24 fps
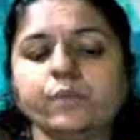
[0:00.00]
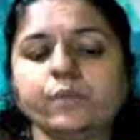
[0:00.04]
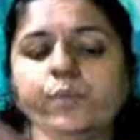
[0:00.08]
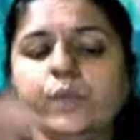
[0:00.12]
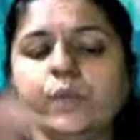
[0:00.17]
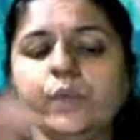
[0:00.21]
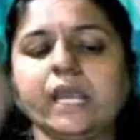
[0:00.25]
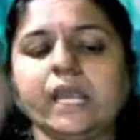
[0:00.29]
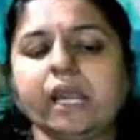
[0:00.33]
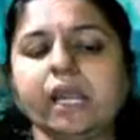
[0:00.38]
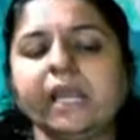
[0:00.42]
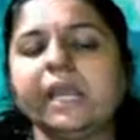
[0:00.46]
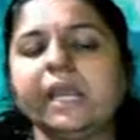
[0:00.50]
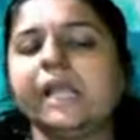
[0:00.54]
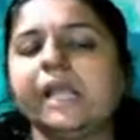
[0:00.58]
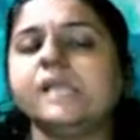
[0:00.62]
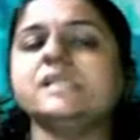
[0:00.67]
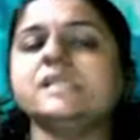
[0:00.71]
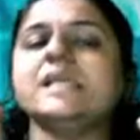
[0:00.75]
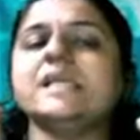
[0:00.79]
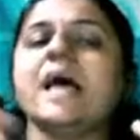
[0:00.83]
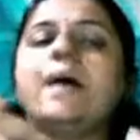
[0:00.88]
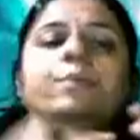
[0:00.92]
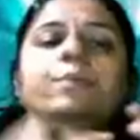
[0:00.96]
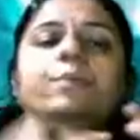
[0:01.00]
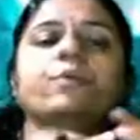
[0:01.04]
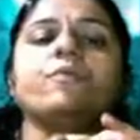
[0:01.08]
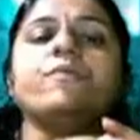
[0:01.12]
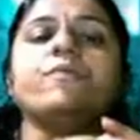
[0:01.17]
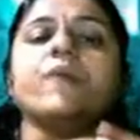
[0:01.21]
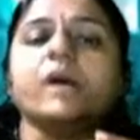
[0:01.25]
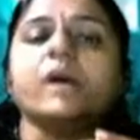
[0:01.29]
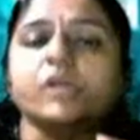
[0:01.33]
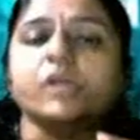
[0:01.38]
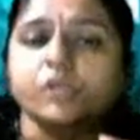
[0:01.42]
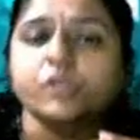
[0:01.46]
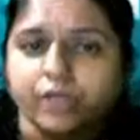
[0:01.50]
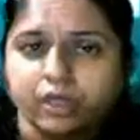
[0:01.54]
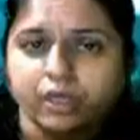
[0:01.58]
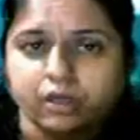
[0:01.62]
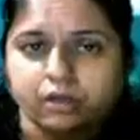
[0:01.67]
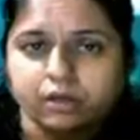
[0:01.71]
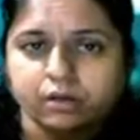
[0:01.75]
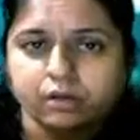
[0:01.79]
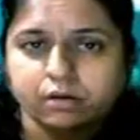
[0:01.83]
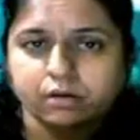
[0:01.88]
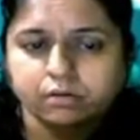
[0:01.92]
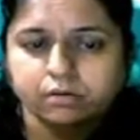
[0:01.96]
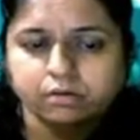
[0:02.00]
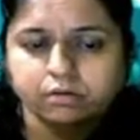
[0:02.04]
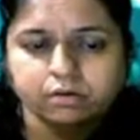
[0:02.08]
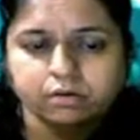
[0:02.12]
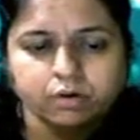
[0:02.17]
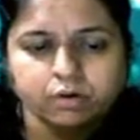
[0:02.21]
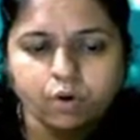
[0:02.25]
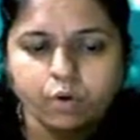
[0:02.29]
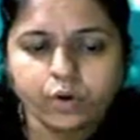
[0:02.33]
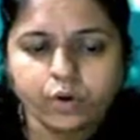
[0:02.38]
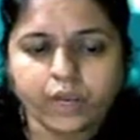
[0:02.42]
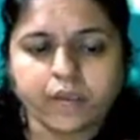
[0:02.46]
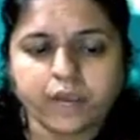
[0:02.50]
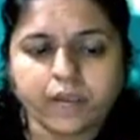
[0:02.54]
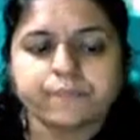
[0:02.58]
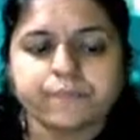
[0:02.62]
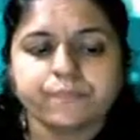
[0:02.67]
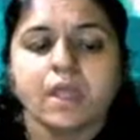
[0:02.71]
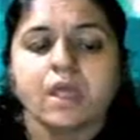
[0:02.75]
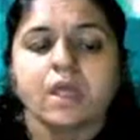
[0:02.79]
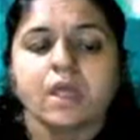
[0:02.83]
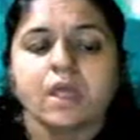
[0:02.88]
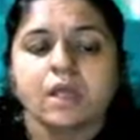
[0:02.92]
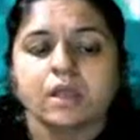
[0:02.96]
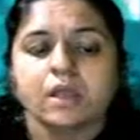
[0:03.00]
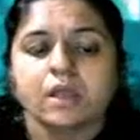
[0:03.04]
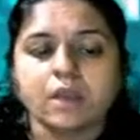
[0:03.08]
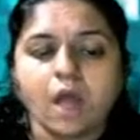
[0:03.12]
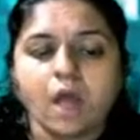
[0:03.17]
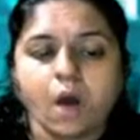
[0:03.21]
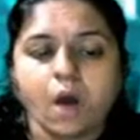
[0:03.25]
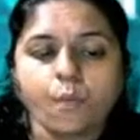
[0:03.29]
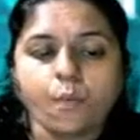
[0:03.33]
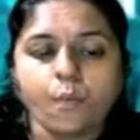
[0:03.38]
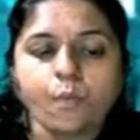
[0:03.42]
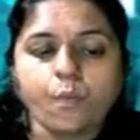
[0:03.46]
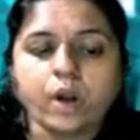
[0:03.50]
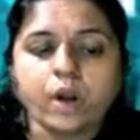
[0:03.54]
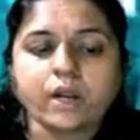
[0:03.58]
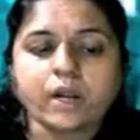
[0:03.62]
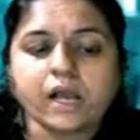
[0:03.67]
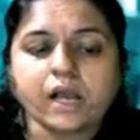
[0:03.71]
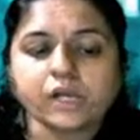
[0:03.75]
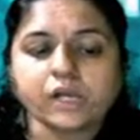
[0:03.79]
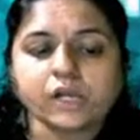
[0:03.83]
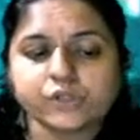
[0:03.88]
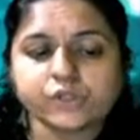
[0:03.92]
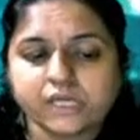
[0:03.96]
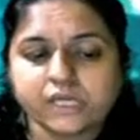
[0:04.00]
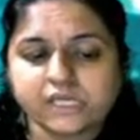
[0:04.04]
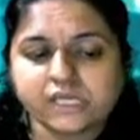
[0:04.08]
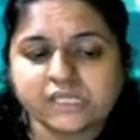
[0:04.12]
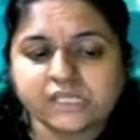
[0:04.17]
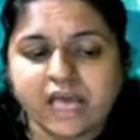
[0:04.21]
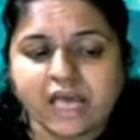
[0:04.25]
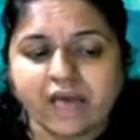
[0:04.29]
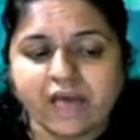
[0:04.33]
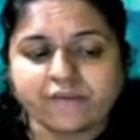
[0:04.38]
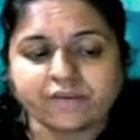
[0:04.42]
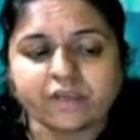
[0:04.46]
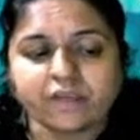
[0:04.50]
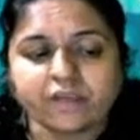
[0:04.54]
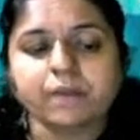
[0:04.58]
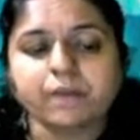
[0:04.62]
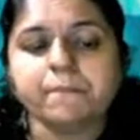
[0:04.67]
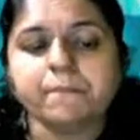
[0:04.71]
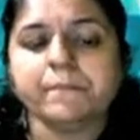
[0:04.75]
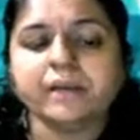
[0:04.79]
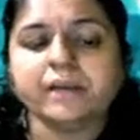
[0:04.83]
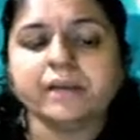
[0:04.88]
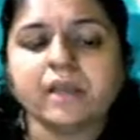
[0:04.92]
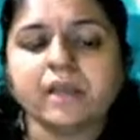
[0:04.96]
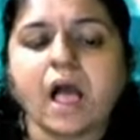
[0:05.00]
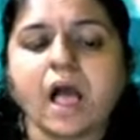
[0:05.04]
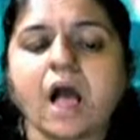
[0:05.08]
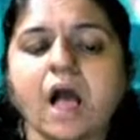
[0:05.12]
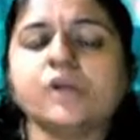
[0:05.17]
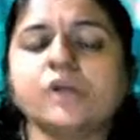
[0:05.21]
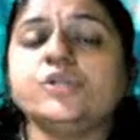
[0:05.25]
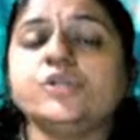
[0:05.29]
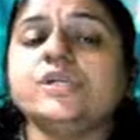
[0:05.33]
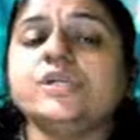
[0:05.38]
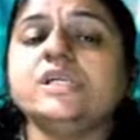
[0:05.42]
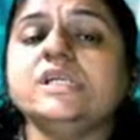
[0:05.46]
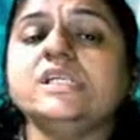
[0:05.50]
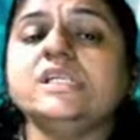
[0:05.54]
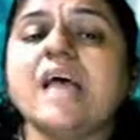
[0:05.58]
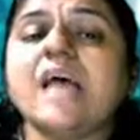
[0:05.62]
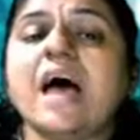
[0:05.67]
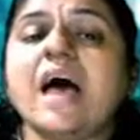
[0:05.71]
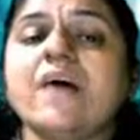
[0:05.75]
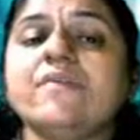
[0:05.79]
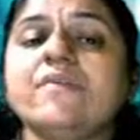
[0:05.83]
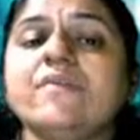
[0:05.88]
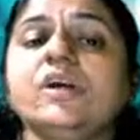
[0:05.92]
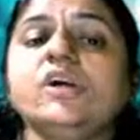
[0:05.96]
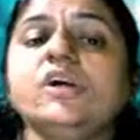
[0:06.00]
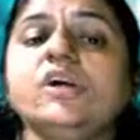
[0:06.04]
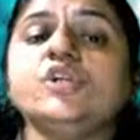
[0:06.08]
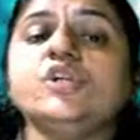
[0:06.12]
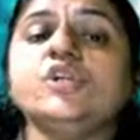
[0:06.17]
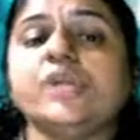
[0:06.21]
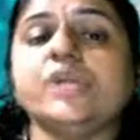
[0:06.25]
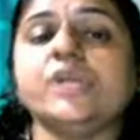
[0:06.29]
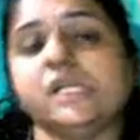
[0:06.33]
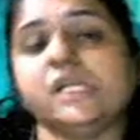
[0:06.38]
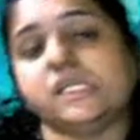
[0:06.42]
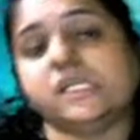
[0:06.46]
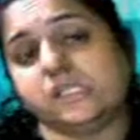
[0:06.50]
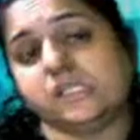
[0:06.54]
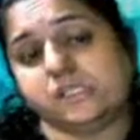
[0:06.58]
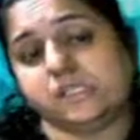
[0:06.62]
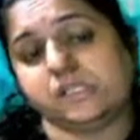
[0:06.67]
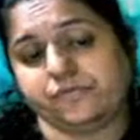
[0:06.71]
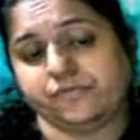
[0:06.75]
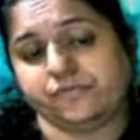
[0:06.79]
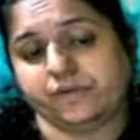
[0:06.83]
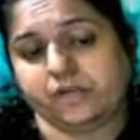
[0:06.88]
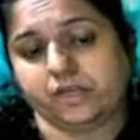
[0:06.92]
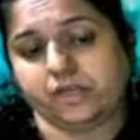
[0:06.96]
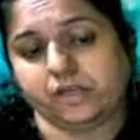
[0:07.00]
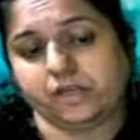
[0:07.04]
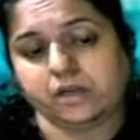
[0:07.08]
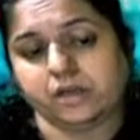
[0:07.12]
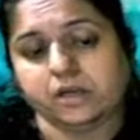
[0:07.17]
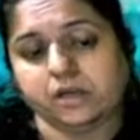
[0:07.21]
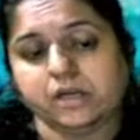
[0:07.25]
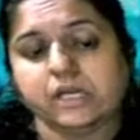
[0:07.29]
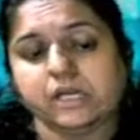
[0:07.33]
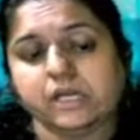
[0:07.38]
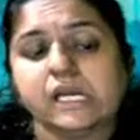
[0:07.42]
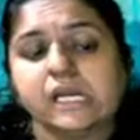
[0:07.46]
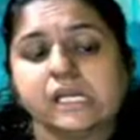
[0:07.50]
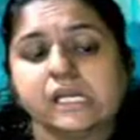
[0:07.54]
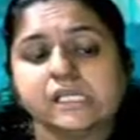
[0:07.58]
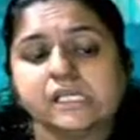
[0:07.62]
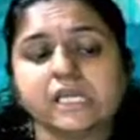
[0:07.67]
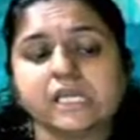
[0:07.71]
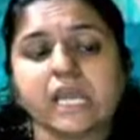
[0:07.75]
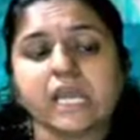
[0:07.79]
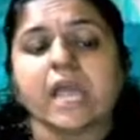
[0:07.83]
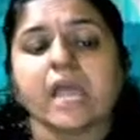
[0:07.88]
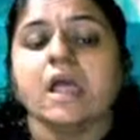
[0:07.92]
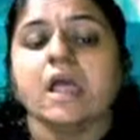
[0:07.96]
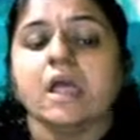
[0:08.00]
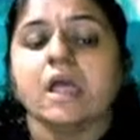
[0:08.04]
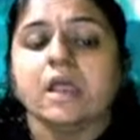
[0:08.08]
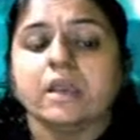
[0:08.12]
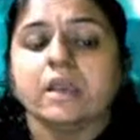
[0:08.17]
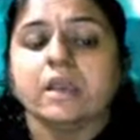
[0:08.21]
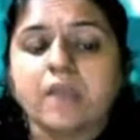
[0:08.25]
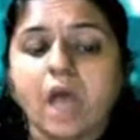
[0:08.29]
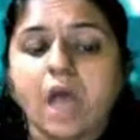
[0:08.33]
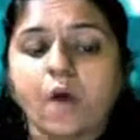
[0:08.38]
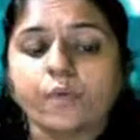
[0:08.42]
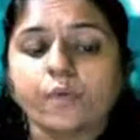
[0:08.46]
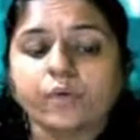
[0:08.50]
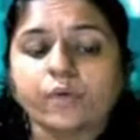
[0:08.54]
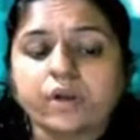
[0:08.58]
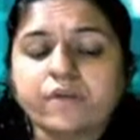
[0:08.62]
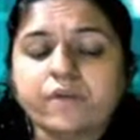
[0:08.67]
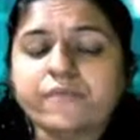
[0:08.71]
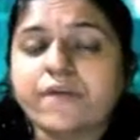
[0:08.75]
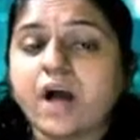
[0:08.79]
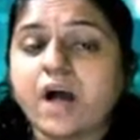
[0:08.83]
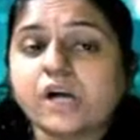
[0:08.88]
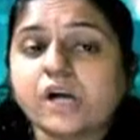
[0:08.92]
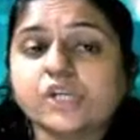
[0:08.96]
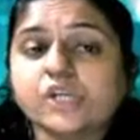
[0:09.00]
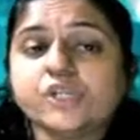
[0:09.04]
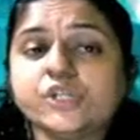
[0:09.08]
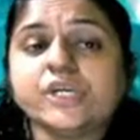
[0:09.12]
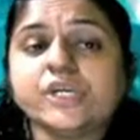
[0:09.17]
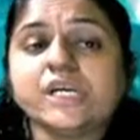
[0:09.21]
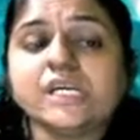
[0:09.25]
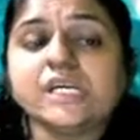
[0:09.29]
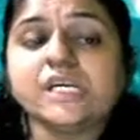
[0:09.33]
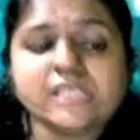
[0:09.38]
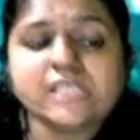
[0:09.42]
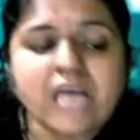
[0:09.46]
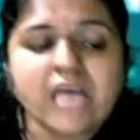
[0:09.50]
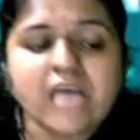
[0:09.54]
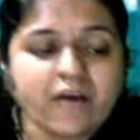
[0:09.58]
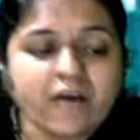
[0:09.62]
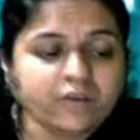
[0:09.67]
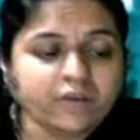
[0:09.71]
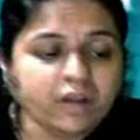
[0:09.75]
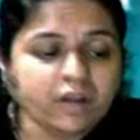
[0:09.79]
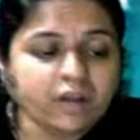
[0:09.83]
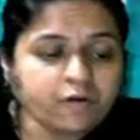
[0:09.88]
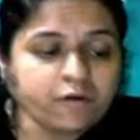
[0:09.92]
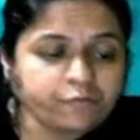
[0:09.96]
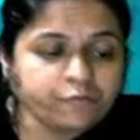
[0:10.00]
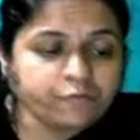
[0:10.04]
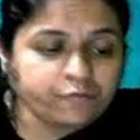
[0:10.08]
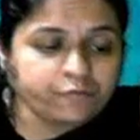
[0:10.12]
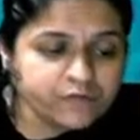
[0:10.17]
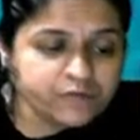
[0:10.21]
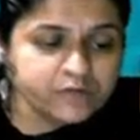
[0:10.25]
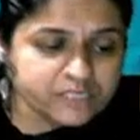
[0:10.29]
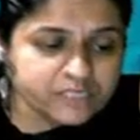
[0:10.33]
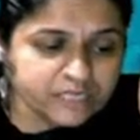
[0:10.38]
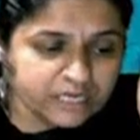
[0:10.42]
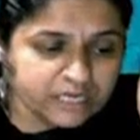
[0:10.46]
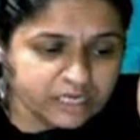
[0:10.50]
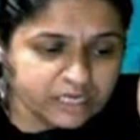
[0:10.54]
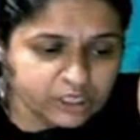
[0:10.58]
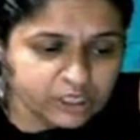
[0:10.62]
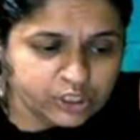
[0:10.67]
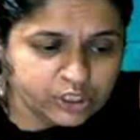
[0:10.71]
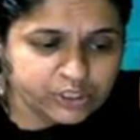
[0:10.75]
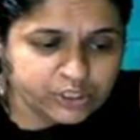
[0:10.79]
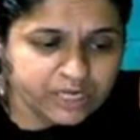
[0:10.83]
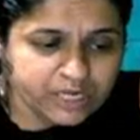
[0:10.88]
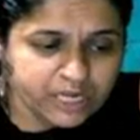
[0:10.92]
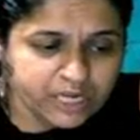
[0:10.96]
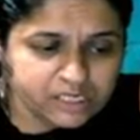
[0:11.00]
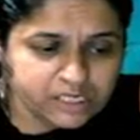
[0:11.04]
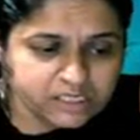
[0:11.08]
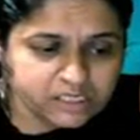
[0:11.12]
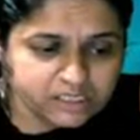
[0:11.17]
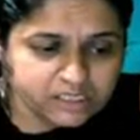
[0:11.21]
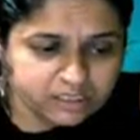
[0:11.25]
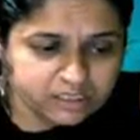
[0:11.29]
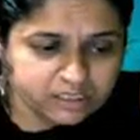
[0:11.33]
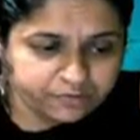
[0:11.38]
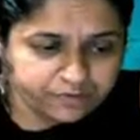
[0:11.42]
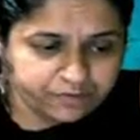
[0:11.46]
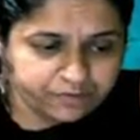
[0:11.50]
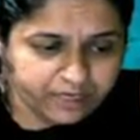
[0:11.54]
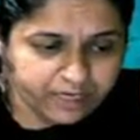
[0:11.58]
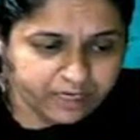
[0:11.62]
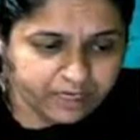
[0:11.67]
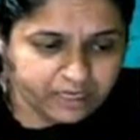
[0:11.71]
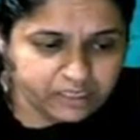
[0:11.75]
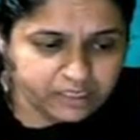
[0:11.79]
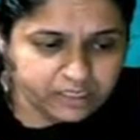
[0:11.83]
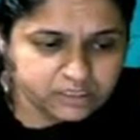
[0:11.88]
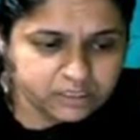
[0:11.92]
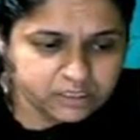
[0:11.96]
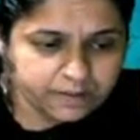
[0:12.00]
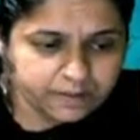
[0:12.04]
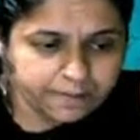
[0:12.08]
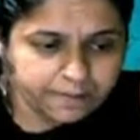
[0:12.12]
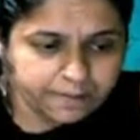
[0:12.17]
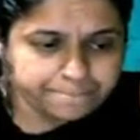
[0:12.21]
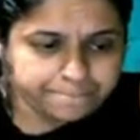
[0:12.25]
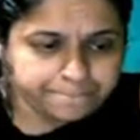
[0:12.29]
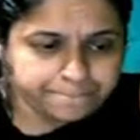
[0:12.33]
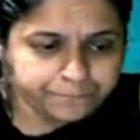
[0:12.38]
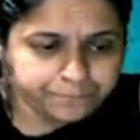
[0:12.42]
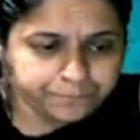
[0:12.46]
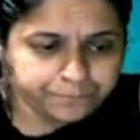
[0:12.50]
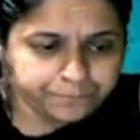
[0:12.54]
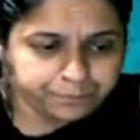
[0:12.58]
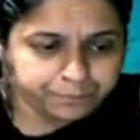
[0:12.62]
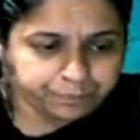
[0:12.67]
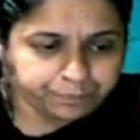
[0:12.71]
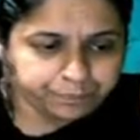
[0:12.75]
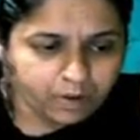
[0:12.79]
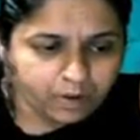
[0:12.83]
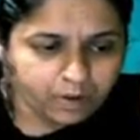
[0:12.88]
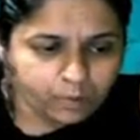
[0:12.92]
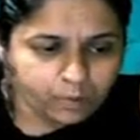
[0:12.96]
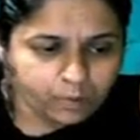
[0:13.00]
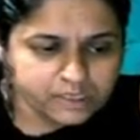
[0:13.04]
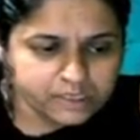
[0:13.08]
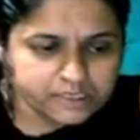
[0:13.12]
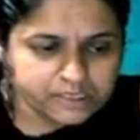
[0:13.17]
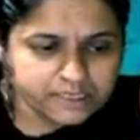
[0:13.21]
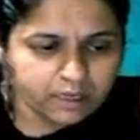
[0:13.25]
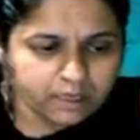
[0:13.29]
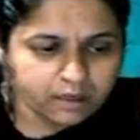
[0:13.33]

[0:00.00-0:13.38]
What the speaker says: take an example of Akshay. Okay. Now what Akshay is having? But Akshay is having a share certificate. Okay. Now if Akshay is having a physical share certificate, one sec.